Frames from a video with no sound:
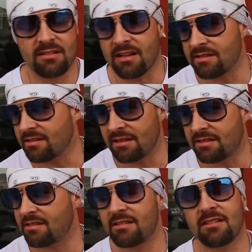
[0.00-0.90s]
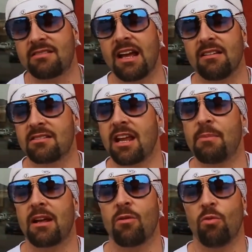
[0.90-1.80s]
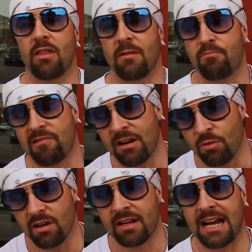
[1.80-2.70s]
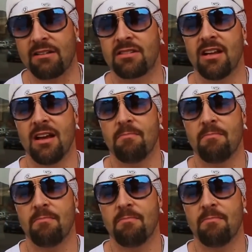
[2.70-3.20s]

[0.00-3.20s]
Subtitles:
isn't a sales gimmick, with the pre-workout,